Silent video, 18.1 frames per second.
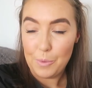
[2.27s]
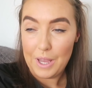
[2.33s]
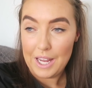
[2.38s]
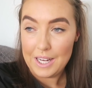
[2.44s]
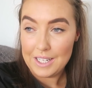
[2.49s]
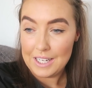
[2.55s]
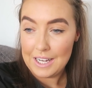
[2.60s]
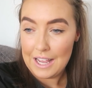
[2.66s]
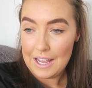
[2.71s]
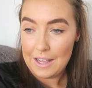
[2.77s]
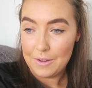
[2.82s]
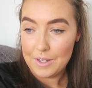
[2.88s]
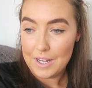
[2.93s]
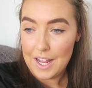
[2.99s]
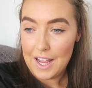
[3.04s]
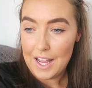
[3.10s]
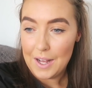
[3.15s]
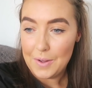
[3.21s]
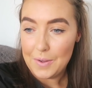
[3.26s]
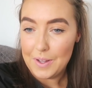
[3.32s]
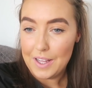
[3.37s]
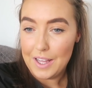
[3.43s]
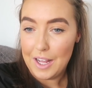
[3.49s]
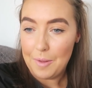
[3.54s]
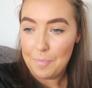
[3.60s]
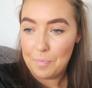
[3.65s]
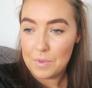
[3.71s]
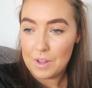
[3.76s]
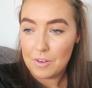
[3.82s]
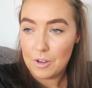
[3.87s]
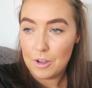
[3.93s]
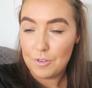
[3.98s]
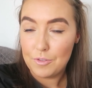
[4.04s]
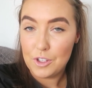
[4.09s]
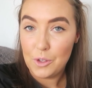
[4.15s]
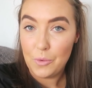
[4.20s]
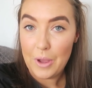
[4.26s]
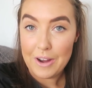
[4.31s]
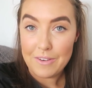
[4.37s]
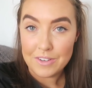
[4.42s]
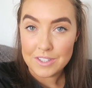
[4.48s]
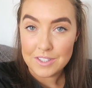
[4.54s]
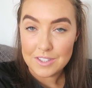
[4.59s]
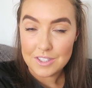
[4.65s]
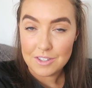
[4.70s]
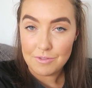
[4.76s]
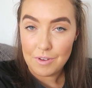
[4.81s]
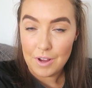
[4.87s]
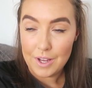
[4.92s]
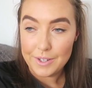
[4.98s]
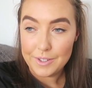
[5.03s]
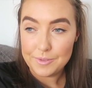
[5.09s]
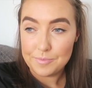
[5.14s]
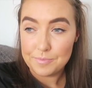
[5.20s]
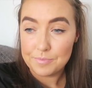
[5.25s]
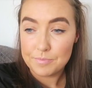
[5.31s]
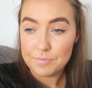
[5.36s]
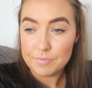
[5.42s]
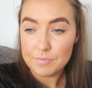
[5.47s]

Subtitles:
We're heading out now. I've got a few errands to run.